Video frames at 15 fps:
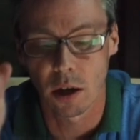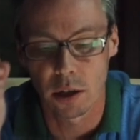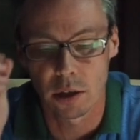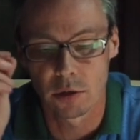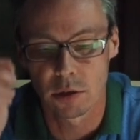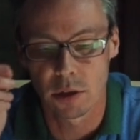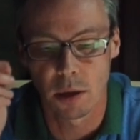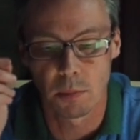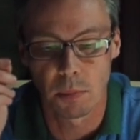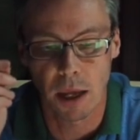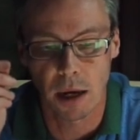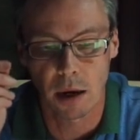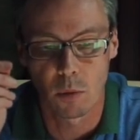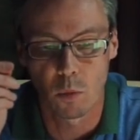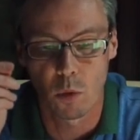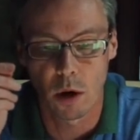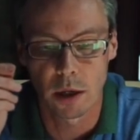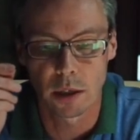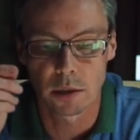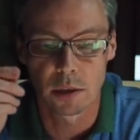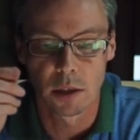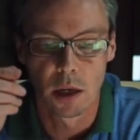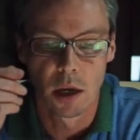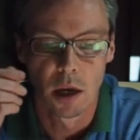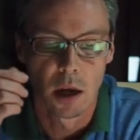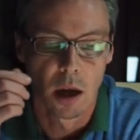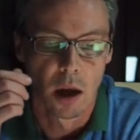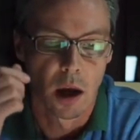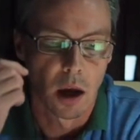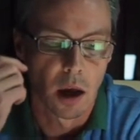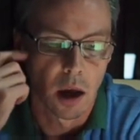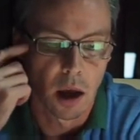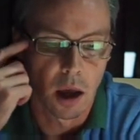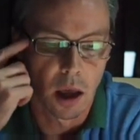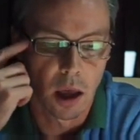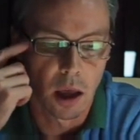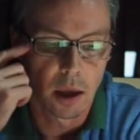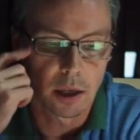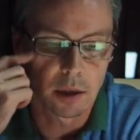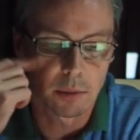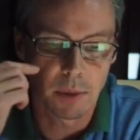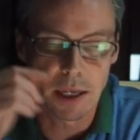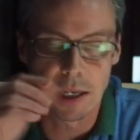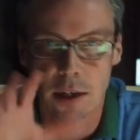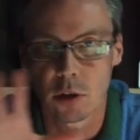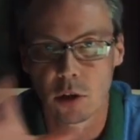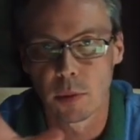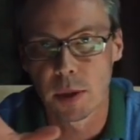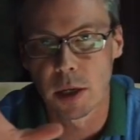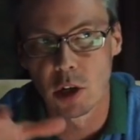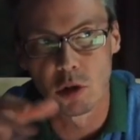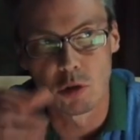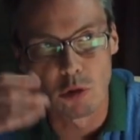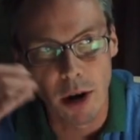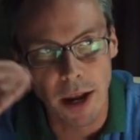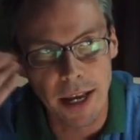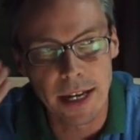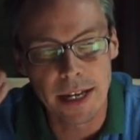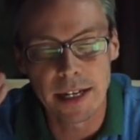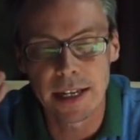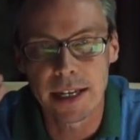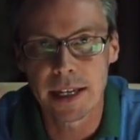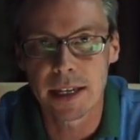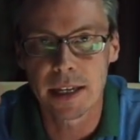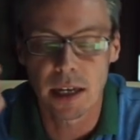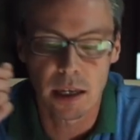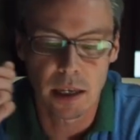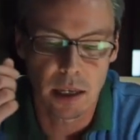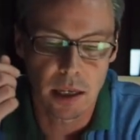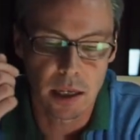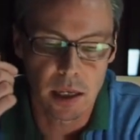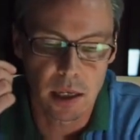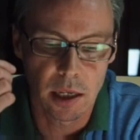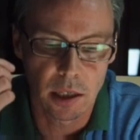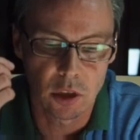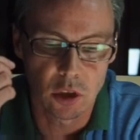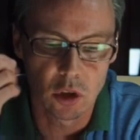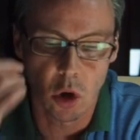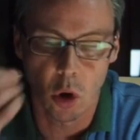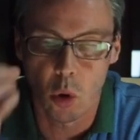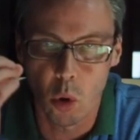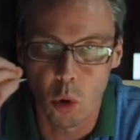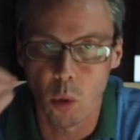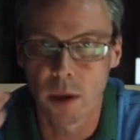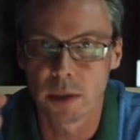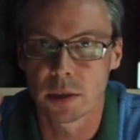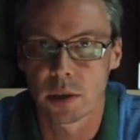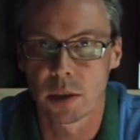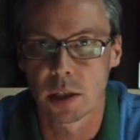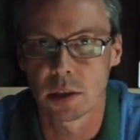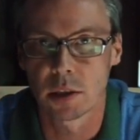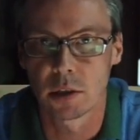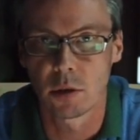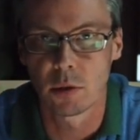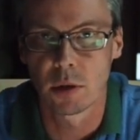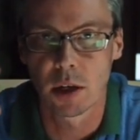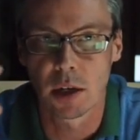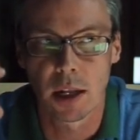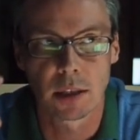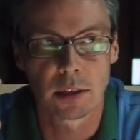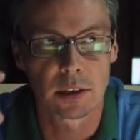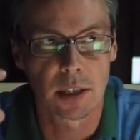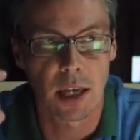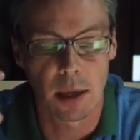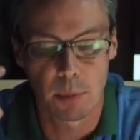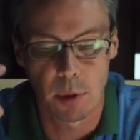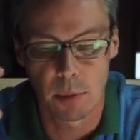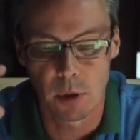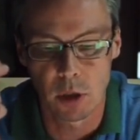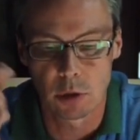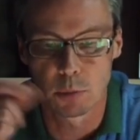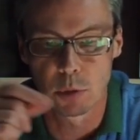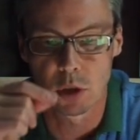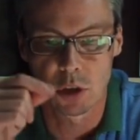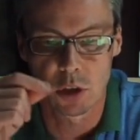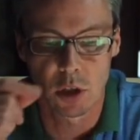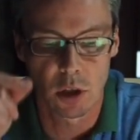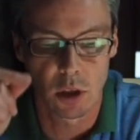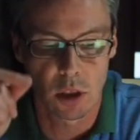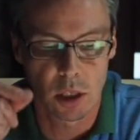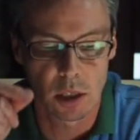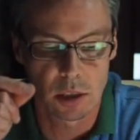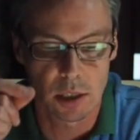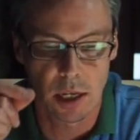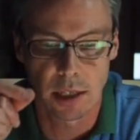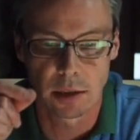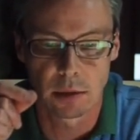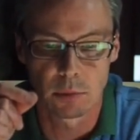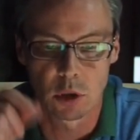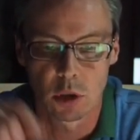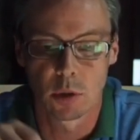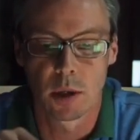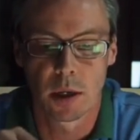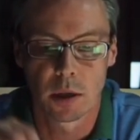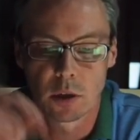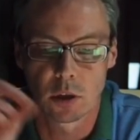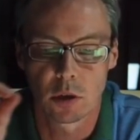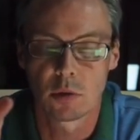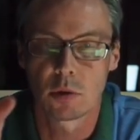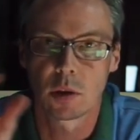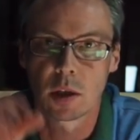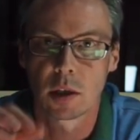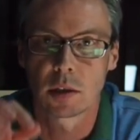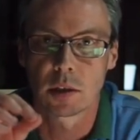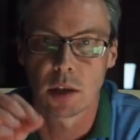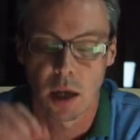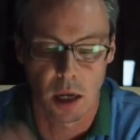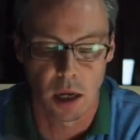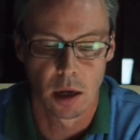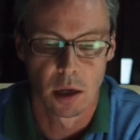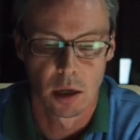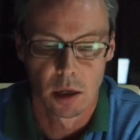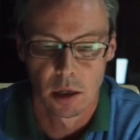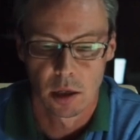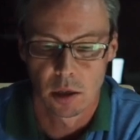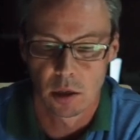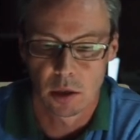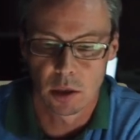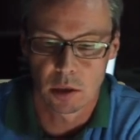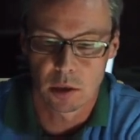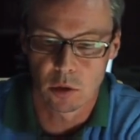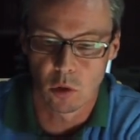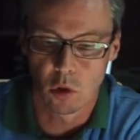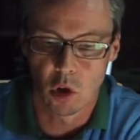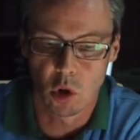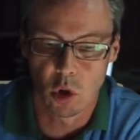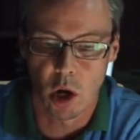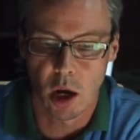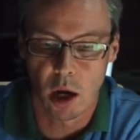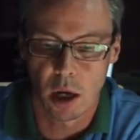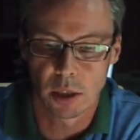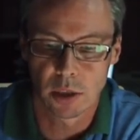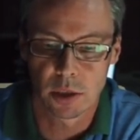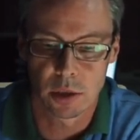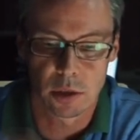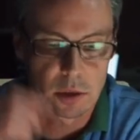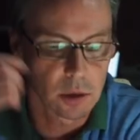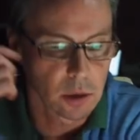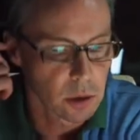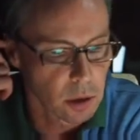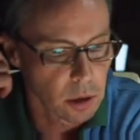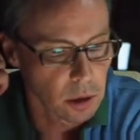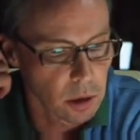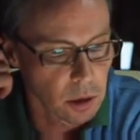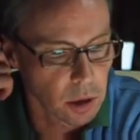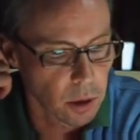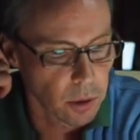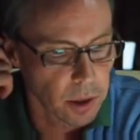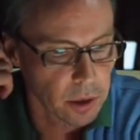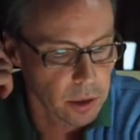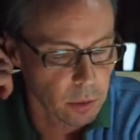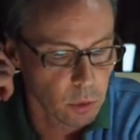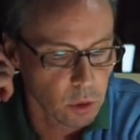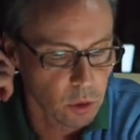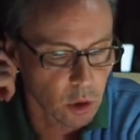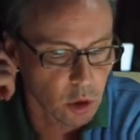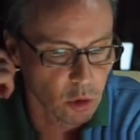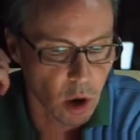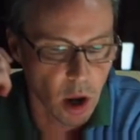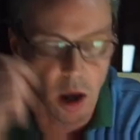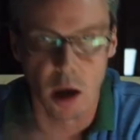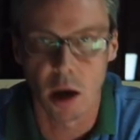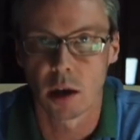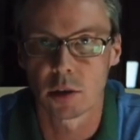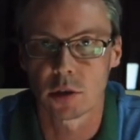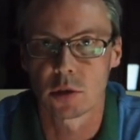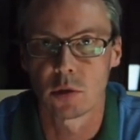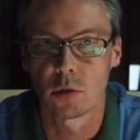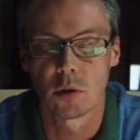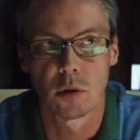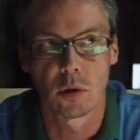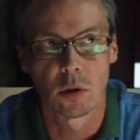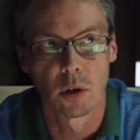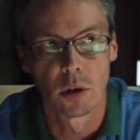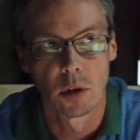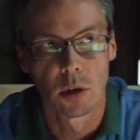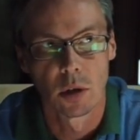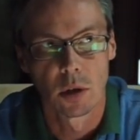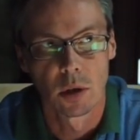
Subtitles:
I like using it in black and white. It can make it look a bit grainy. It's not always a thing to do in a landscape image, but certain things lend them to it. And two things are this sort of grass, anything with grass or